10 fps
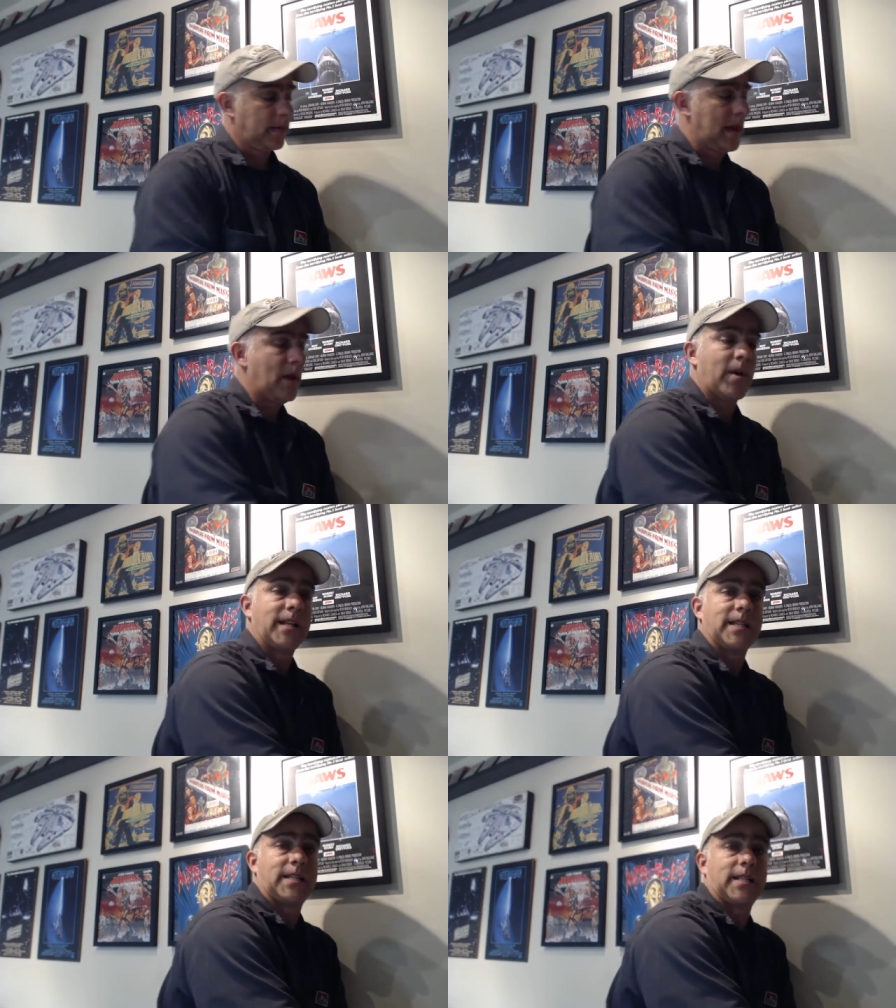Can't
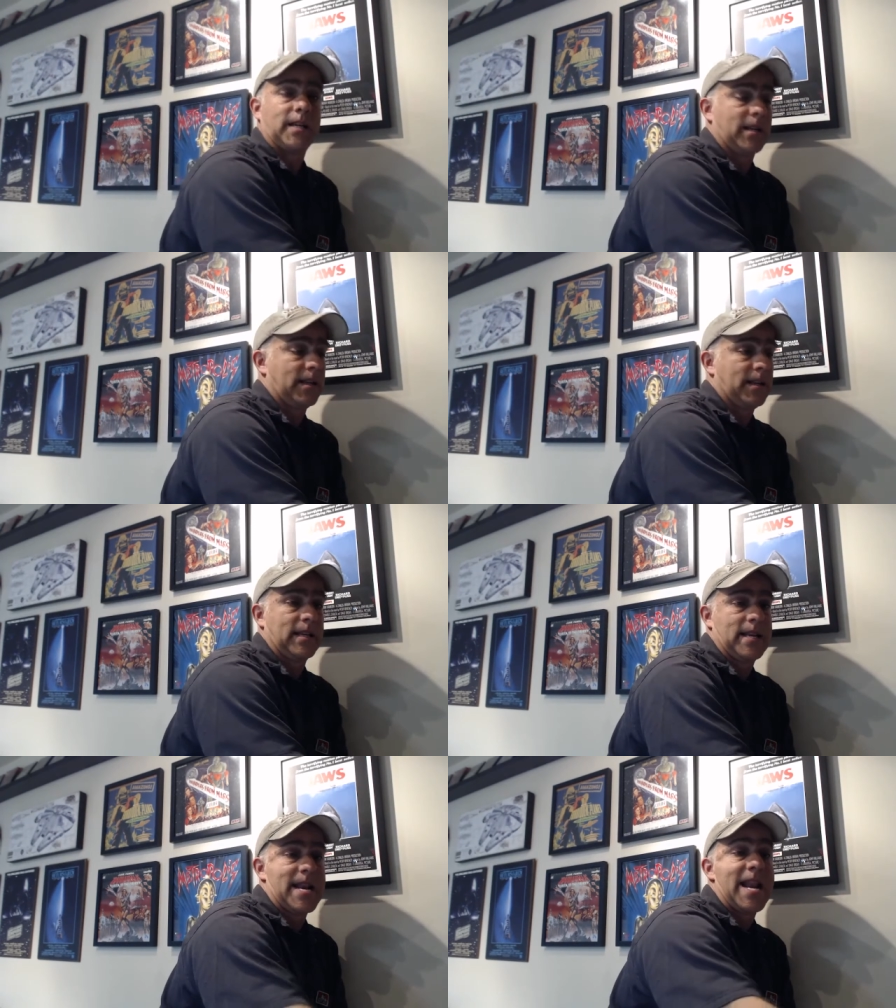wait to see it.
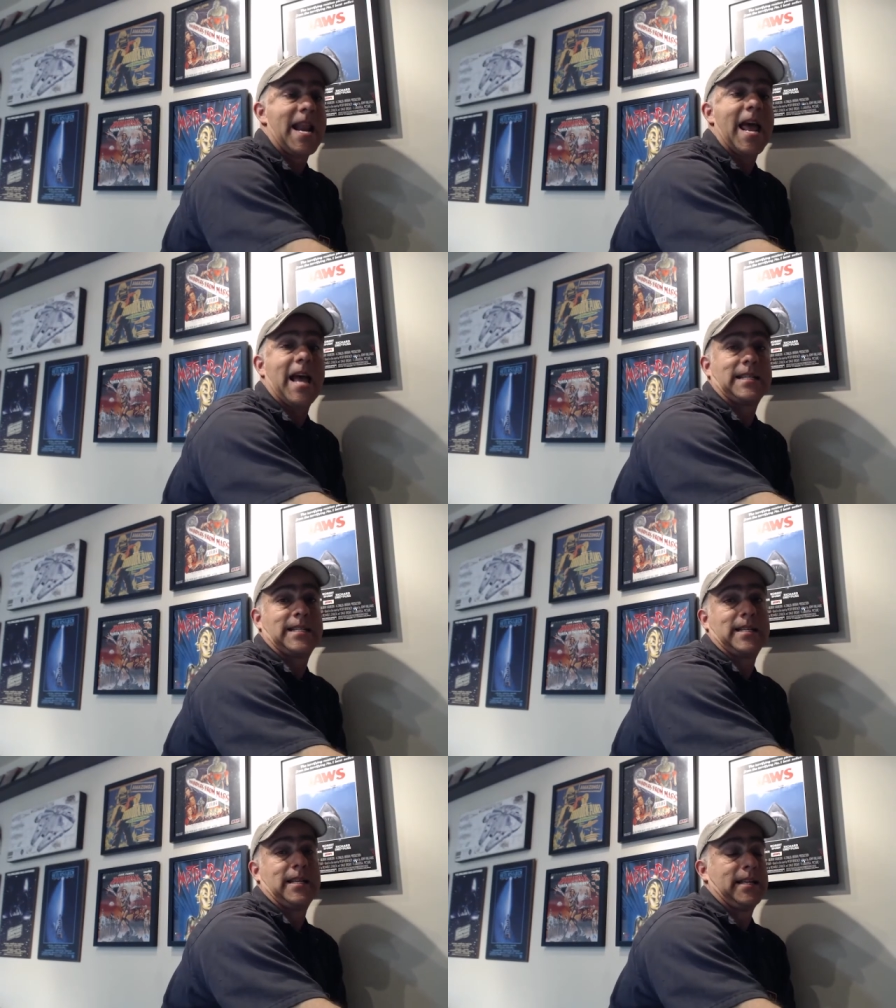
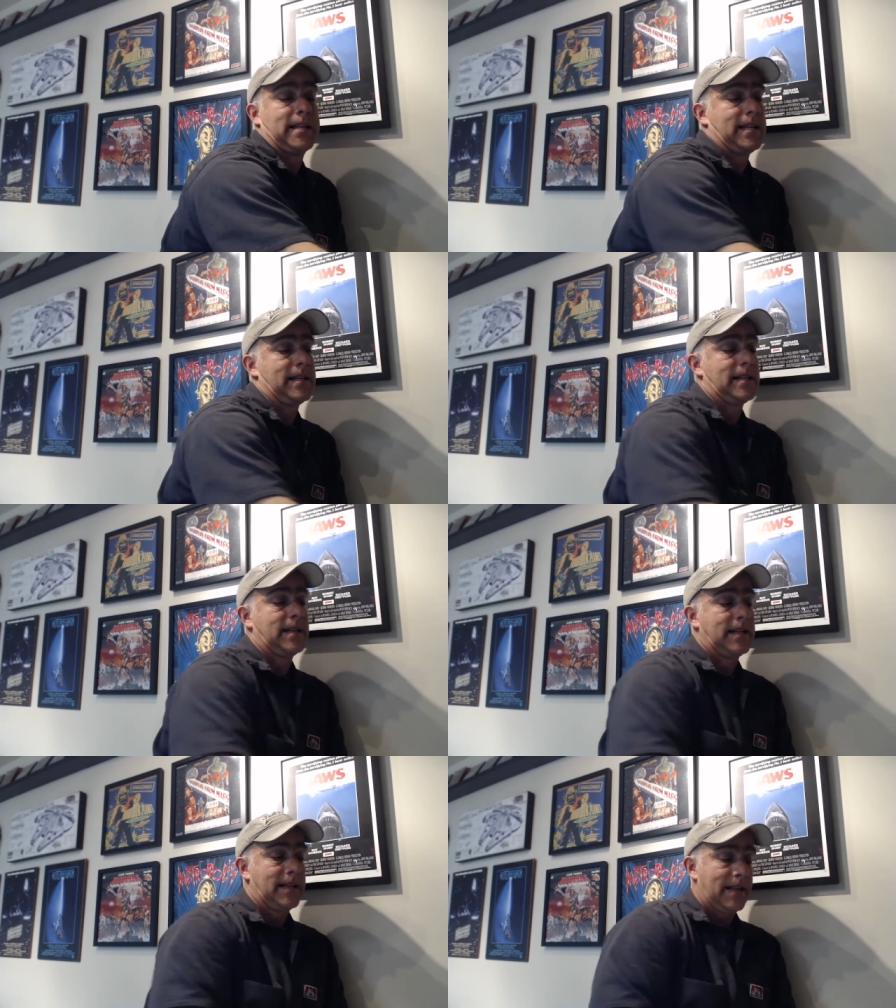Next.
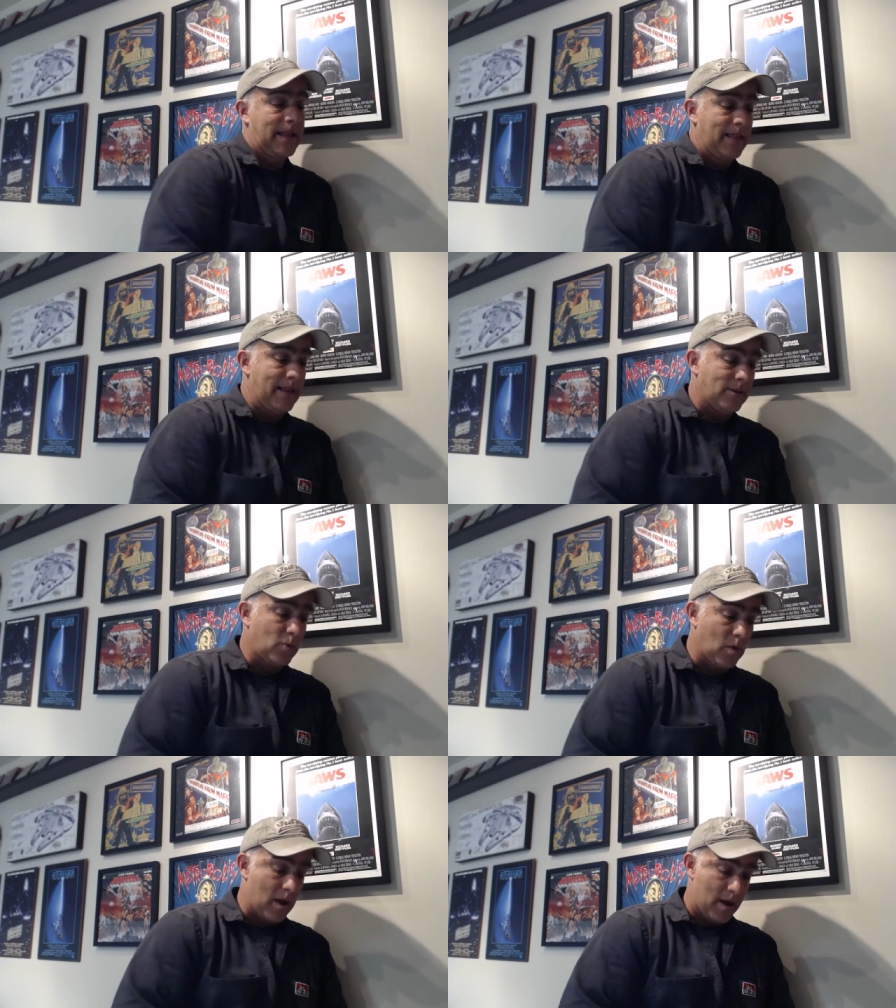This
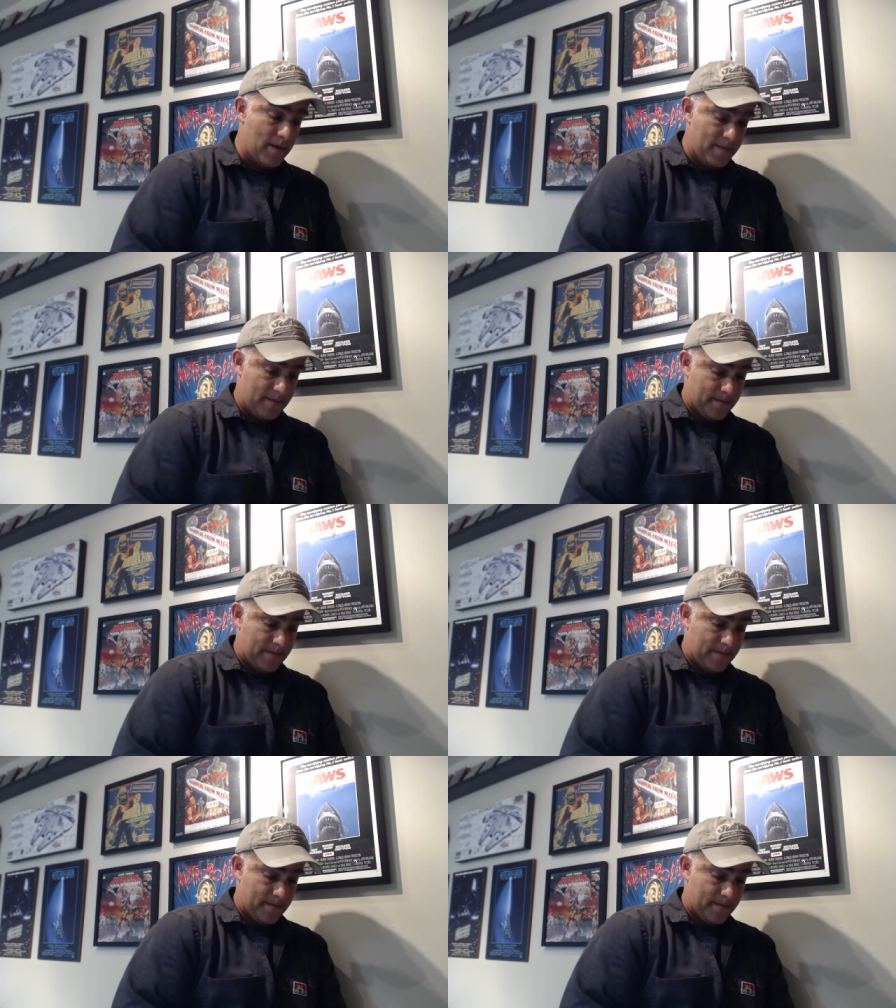one.